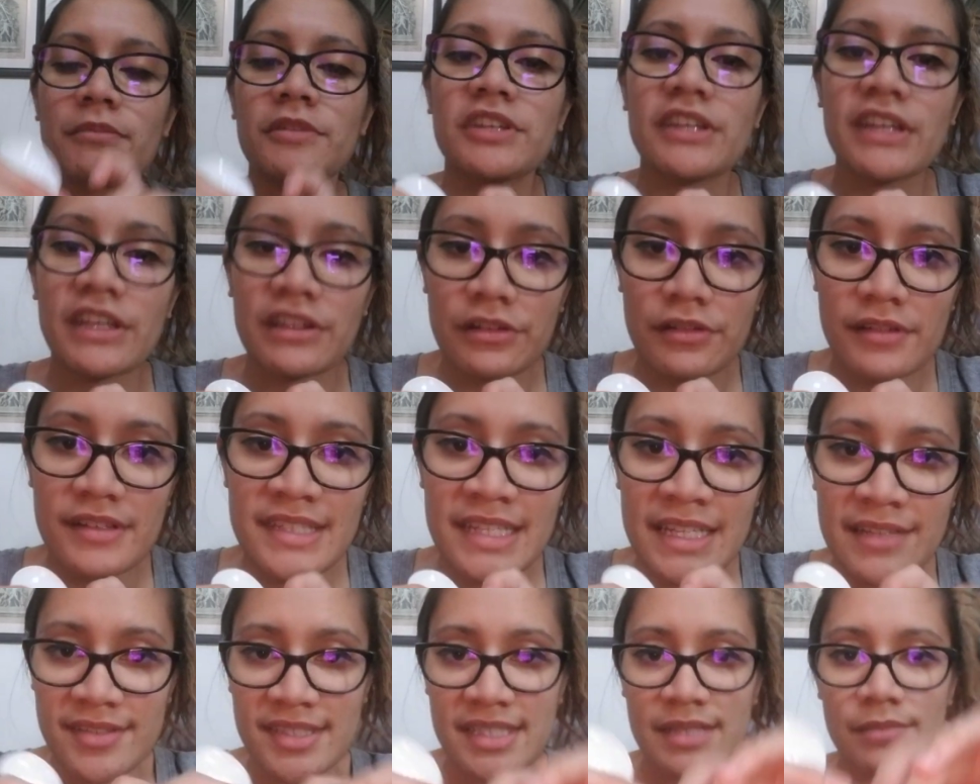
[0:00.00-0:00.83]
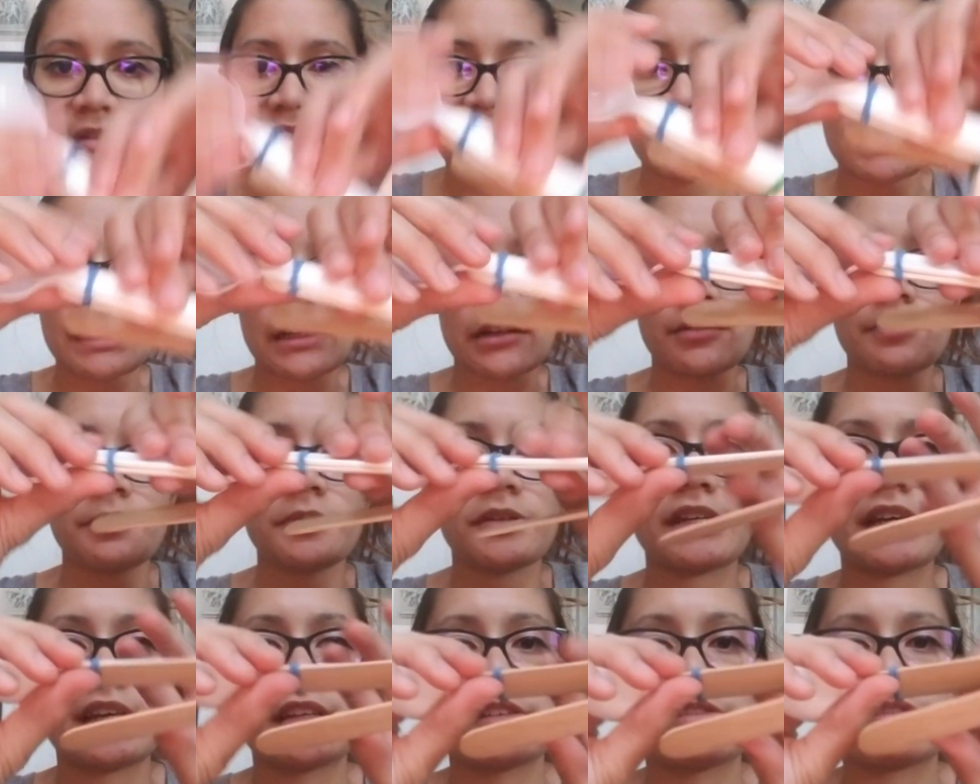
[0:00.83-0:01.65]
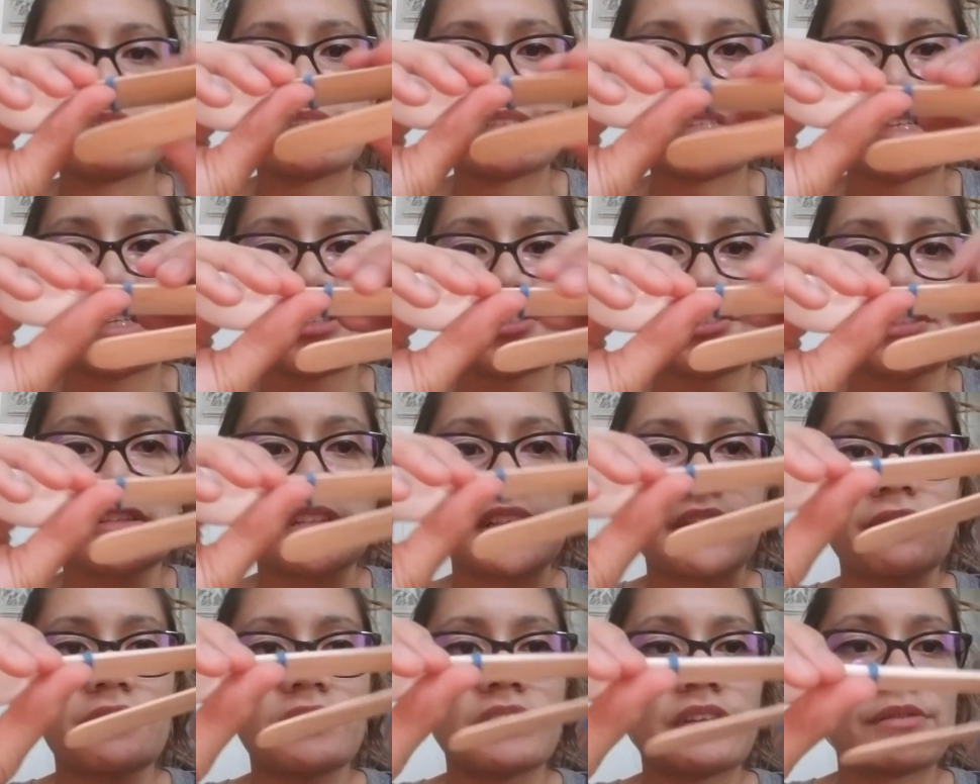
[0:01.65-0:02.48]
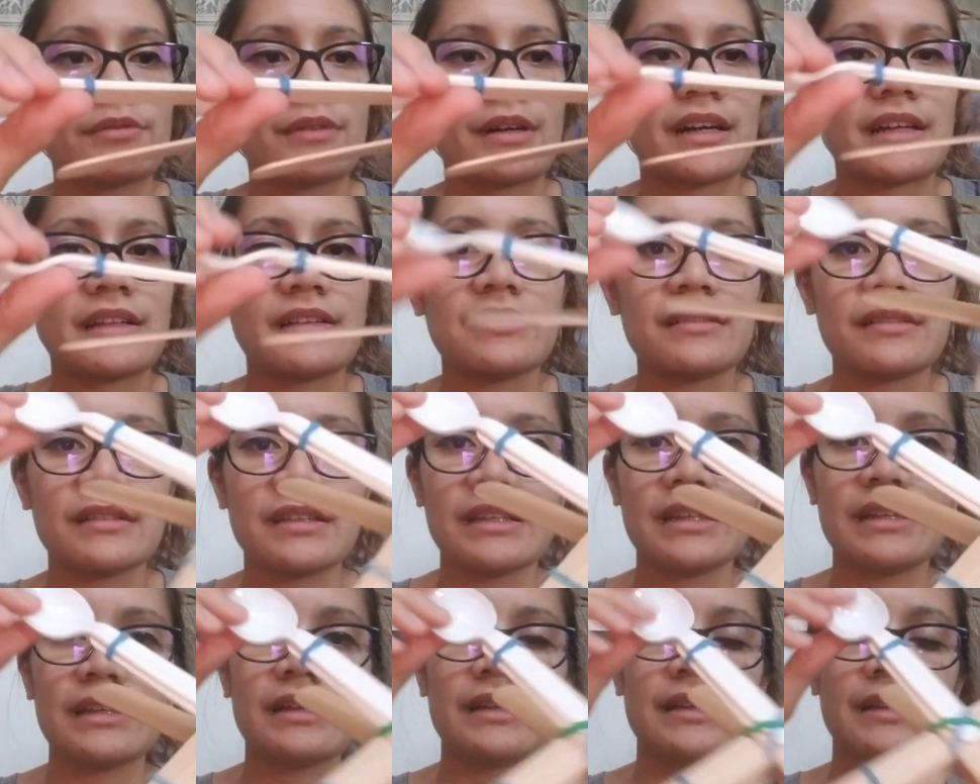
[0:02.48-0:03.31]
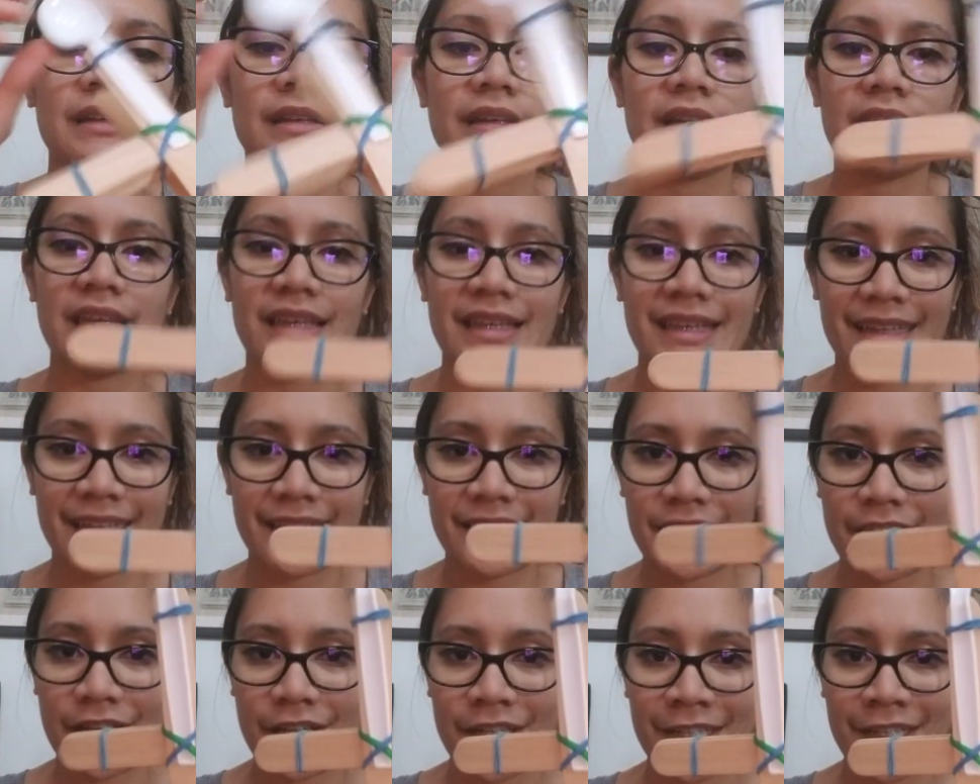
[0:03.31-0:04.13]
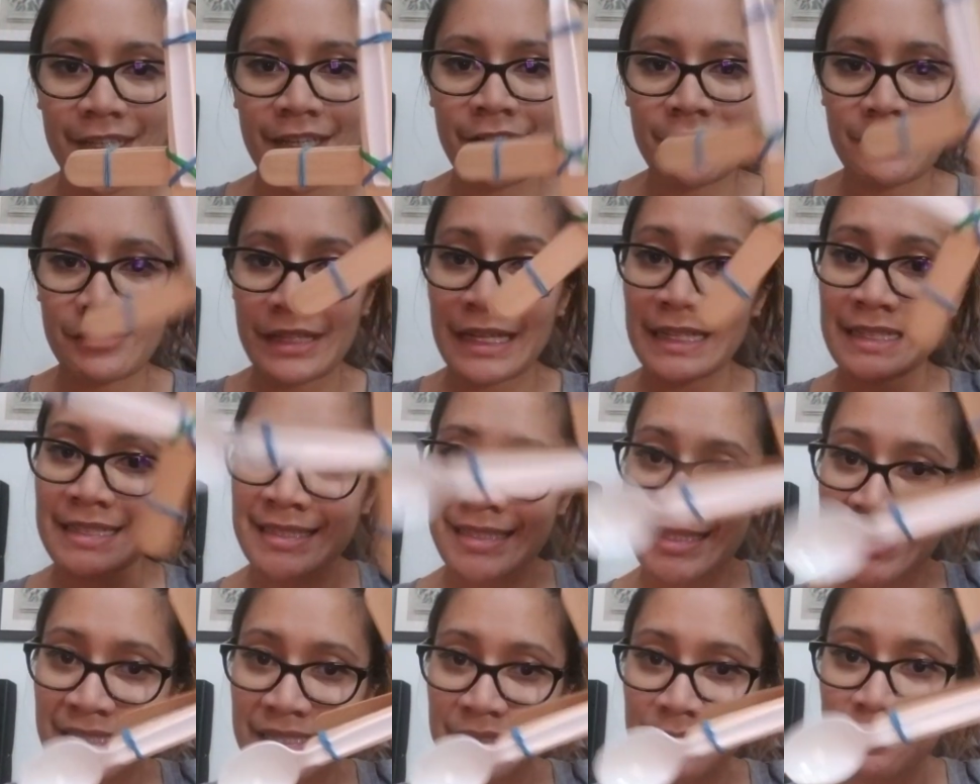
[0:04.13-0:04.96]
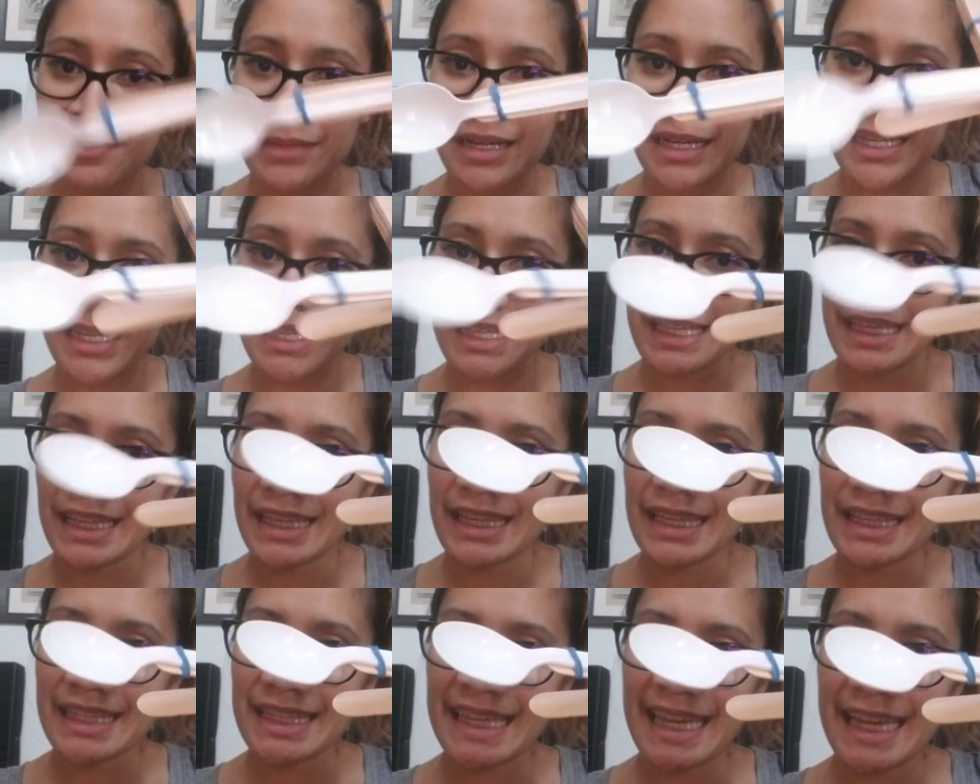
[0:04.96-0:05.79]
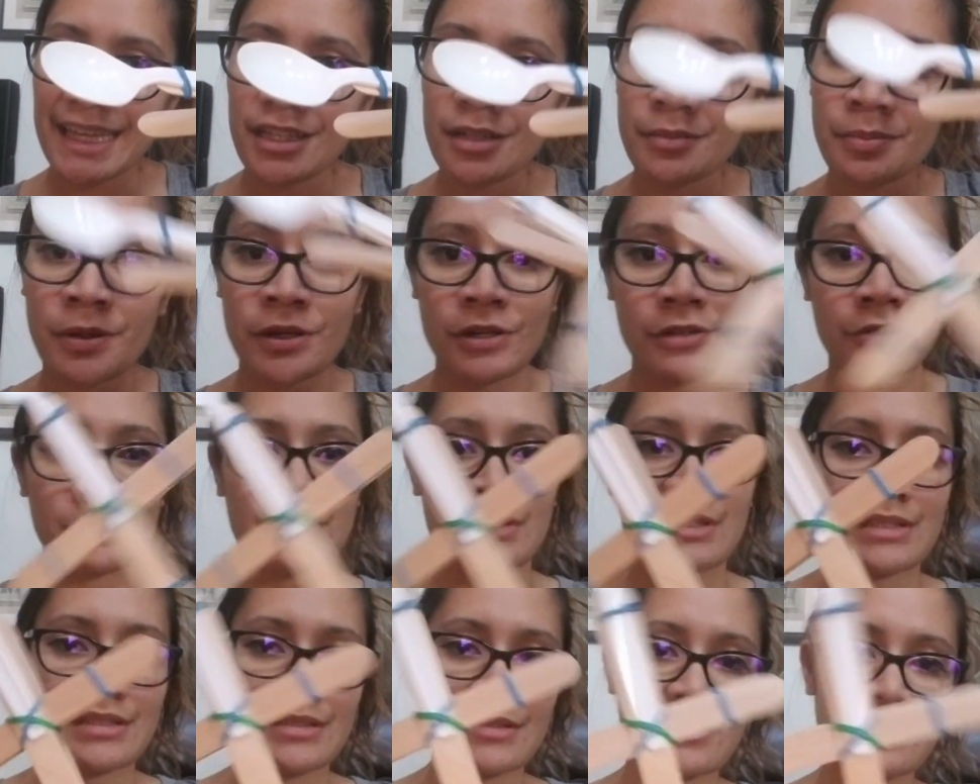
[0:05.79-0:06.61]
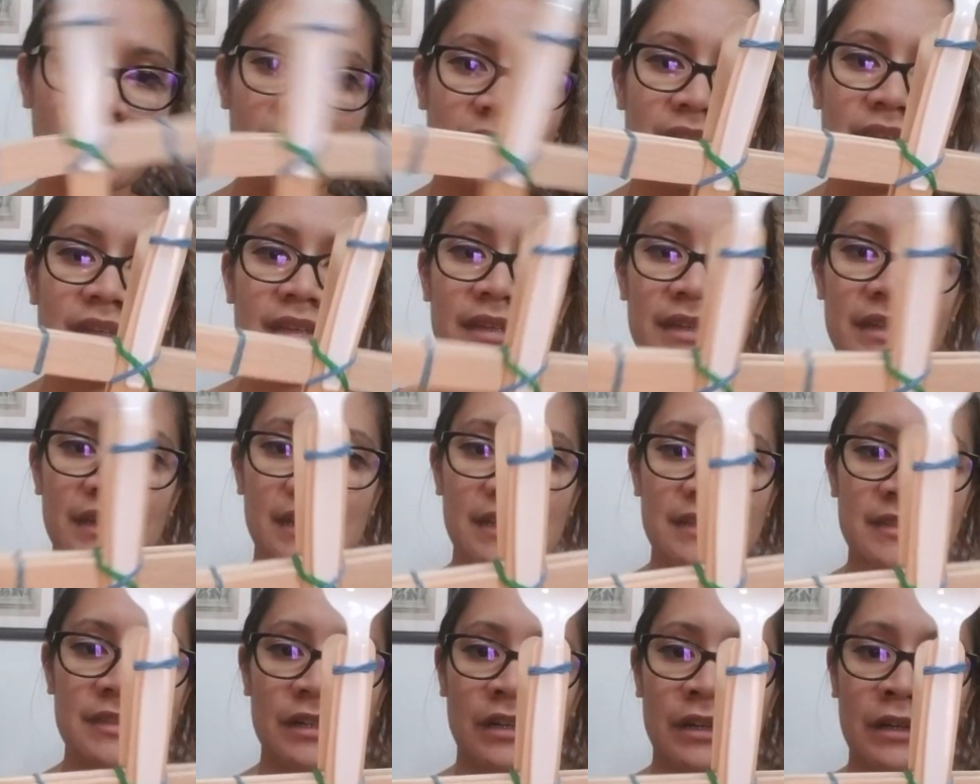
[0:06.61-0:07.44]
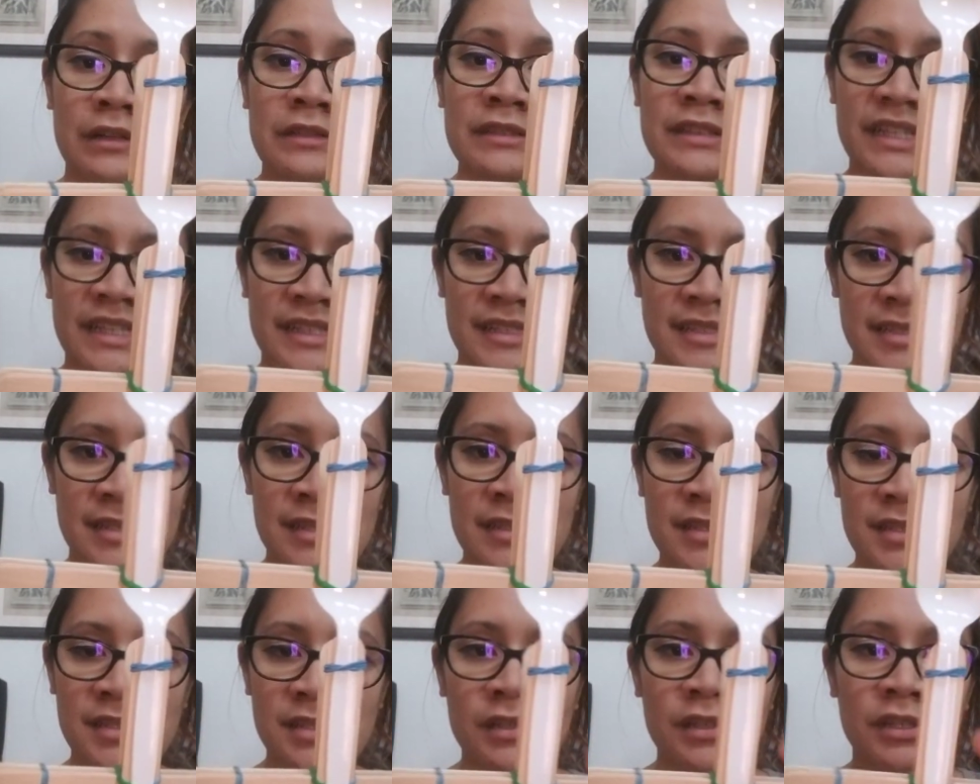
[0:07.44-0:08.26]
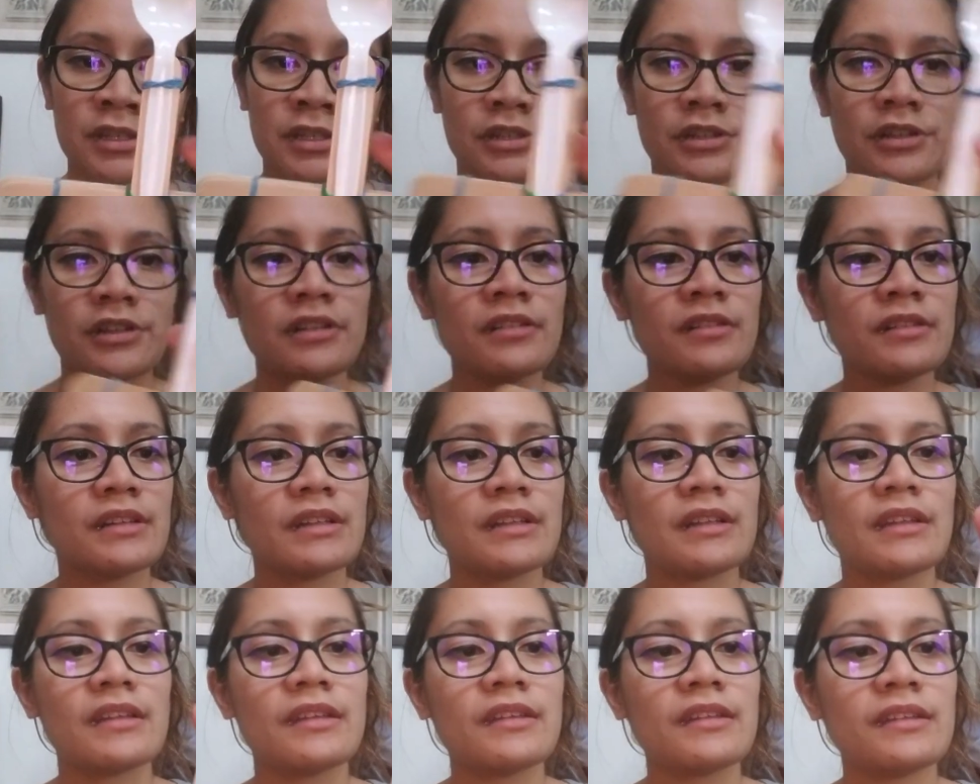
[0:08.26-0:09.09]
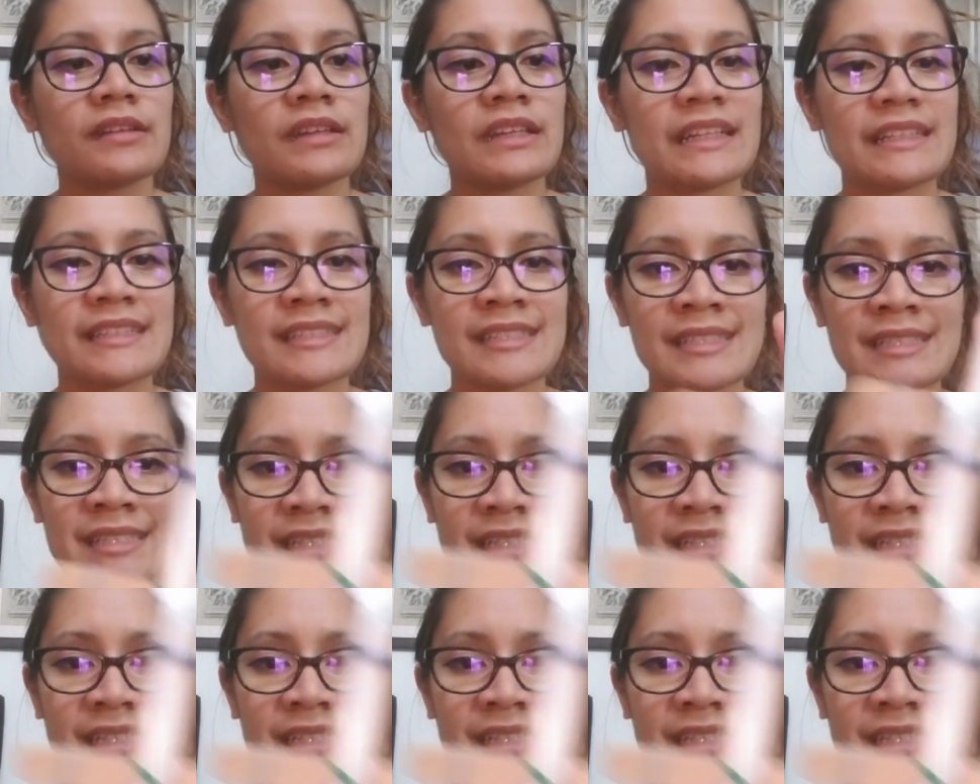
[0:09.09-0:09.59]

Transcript: you can always have someone to help you at your station if you want. And there you go. That's my catapult. It's all nice and secure. It's